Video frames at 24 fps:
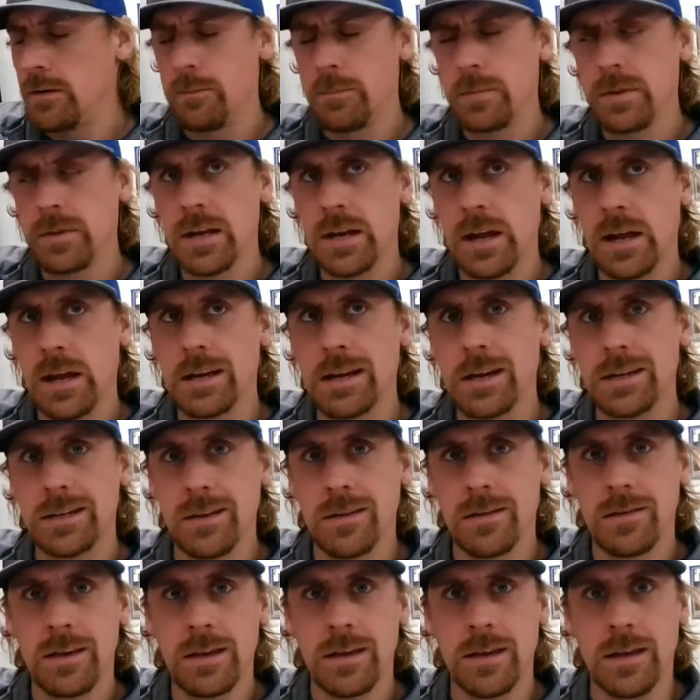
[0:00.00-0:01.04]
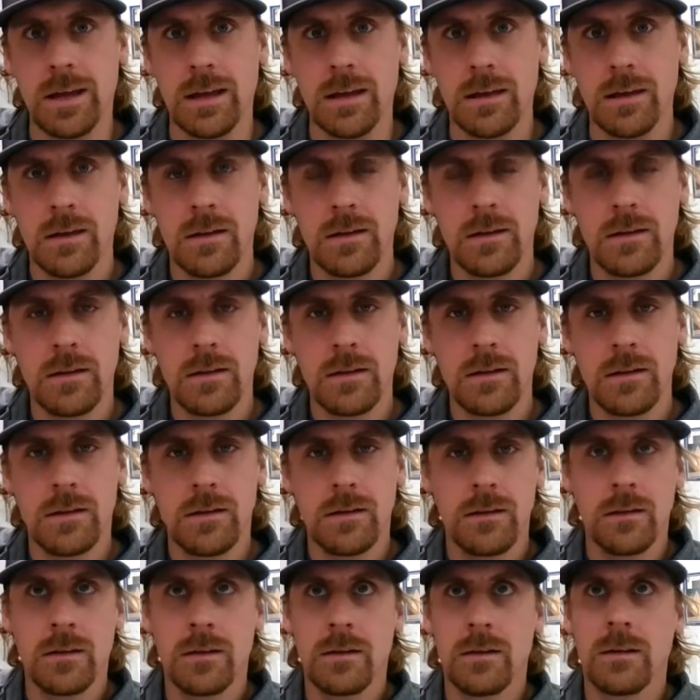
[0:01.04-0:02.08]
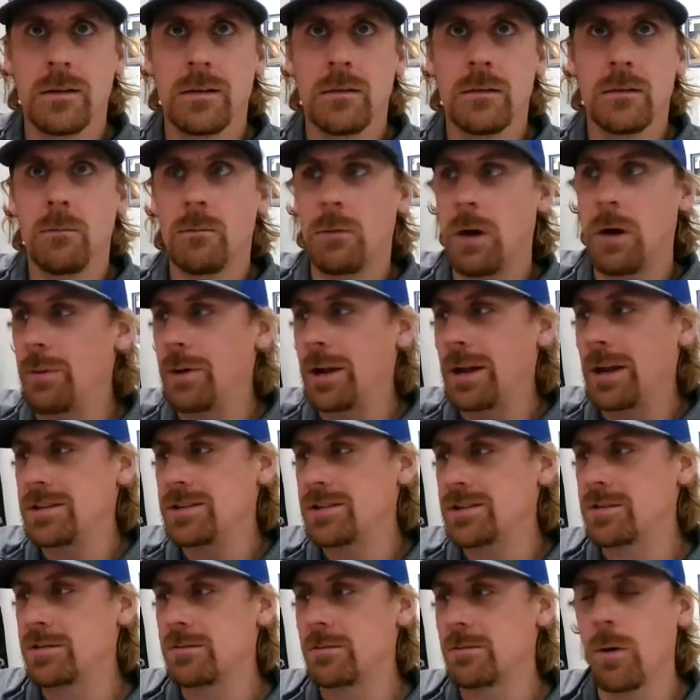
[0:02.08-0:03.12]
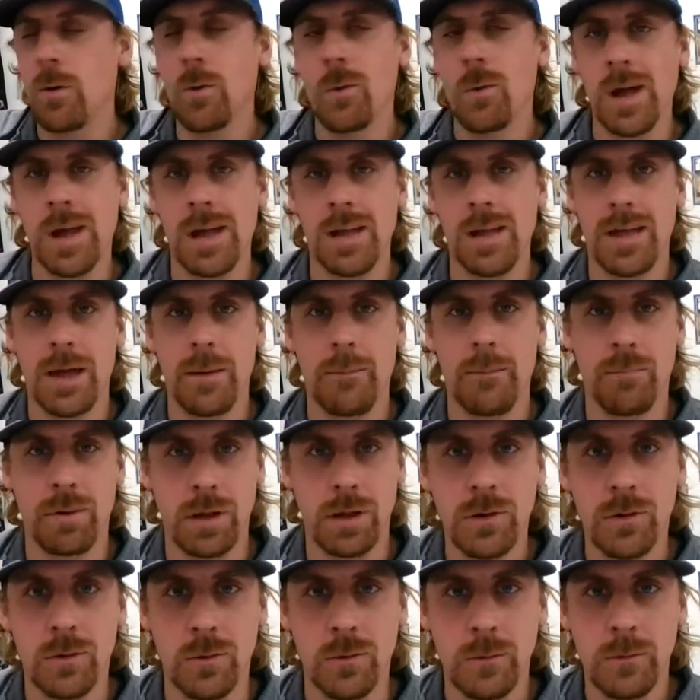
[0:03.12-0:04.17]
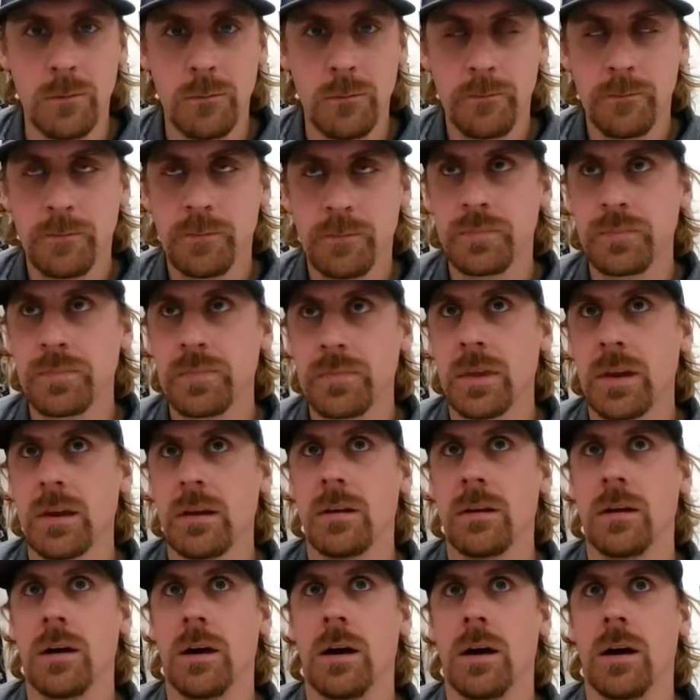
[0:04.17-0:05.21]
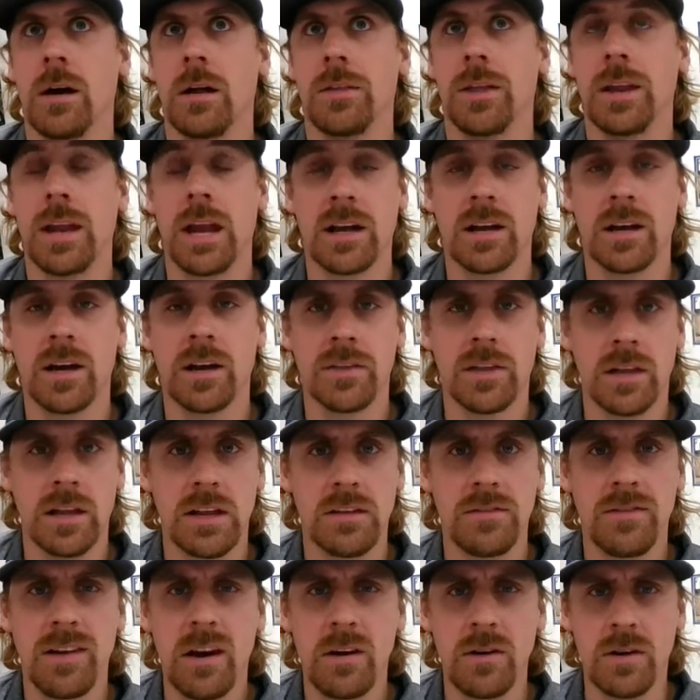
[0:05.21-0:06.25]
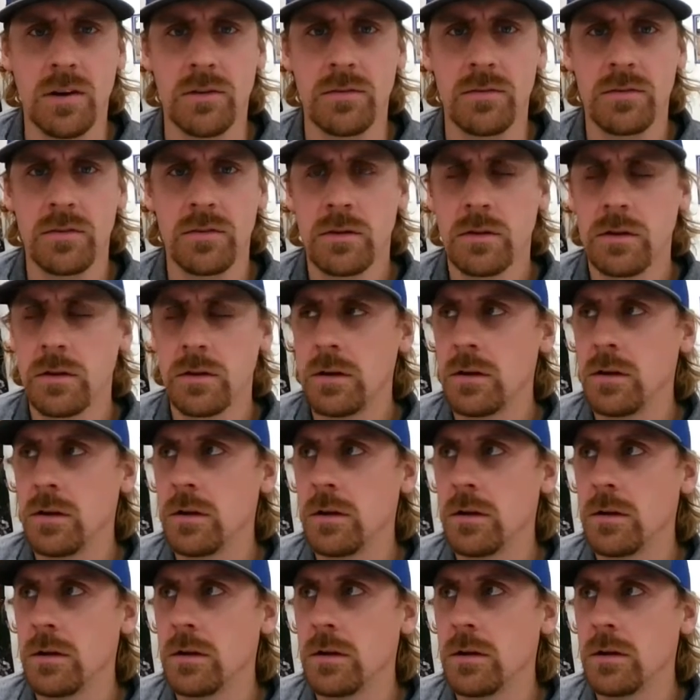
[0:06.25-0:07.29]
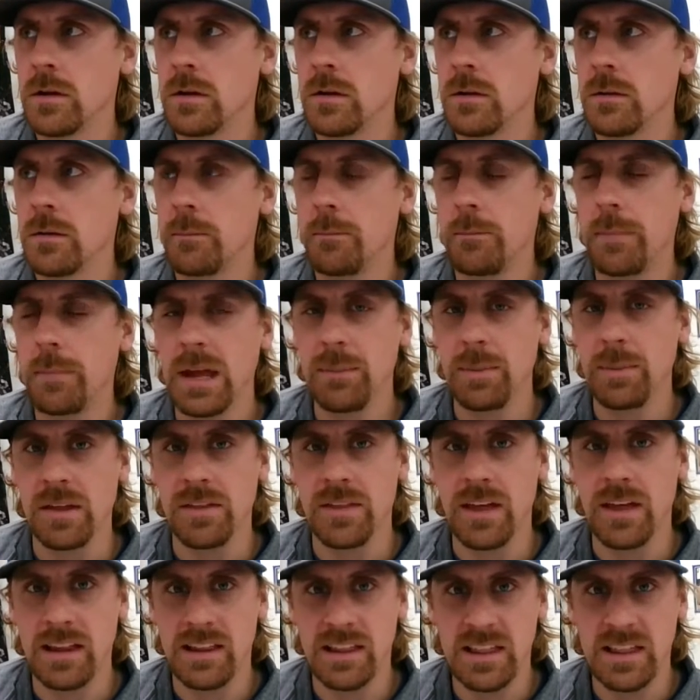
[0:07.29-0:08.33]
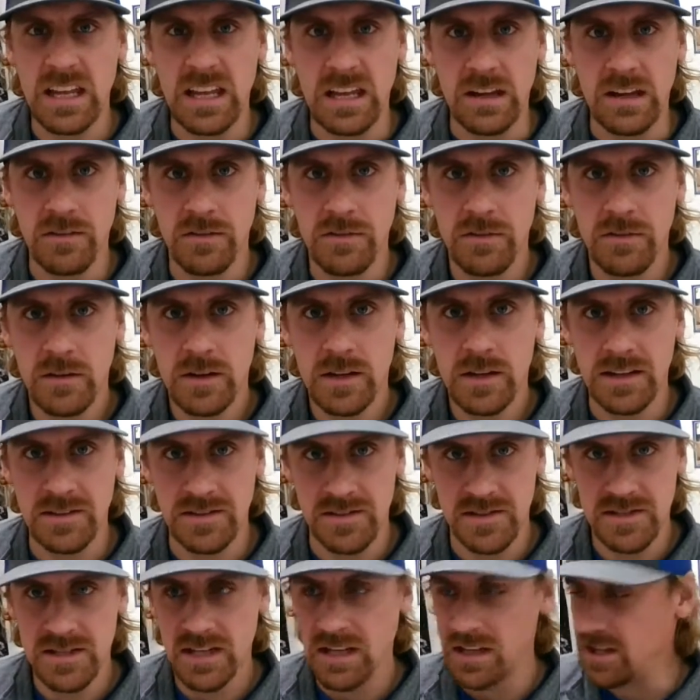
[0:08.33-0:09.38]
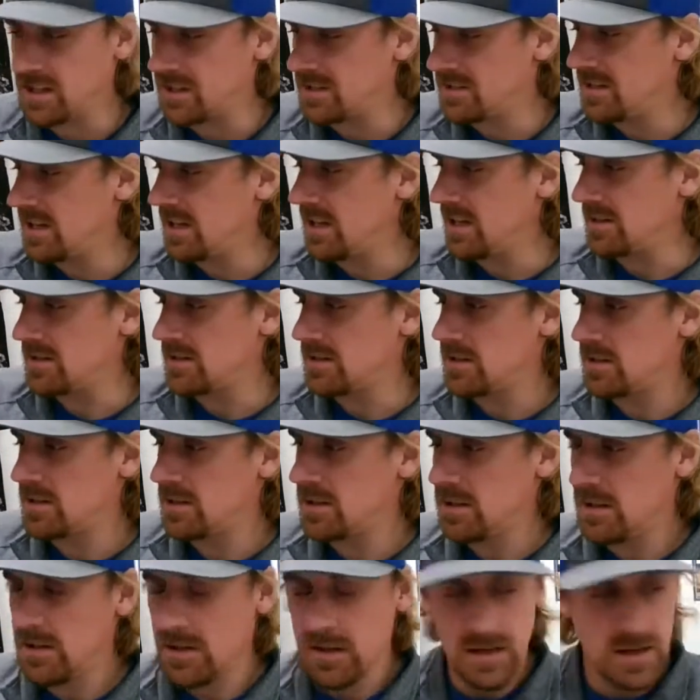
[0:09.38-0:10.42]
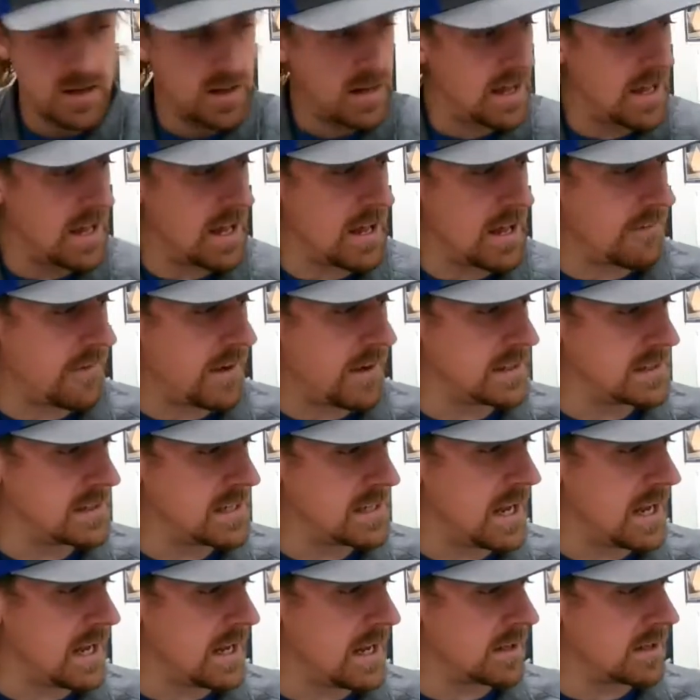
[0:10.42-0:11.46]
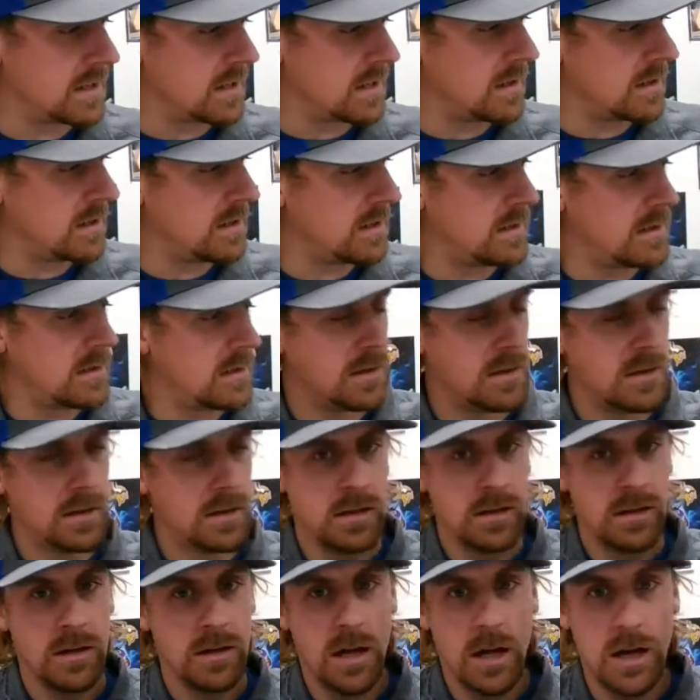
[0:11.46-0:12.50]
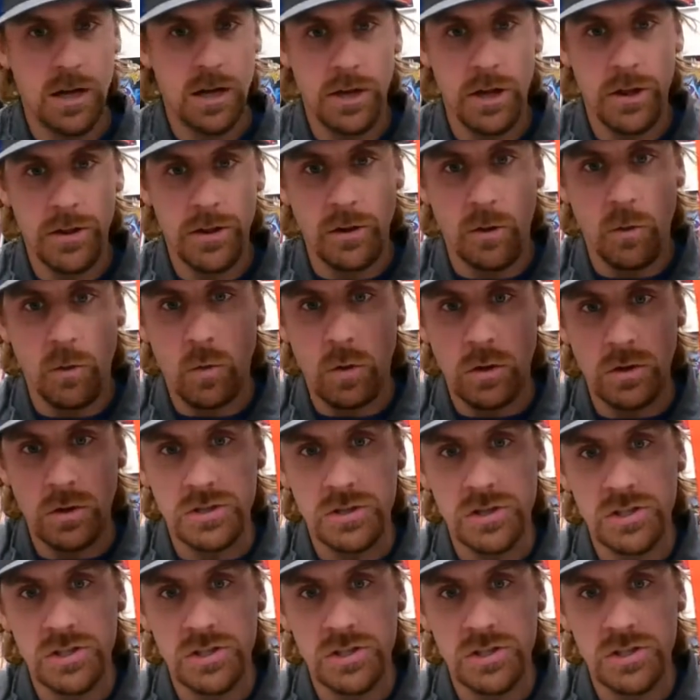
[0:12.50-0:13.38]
But then I got to thinking, why would I just throw away that blue that I cut the leaf out of? Maybe that leaf can still exist if I take another orange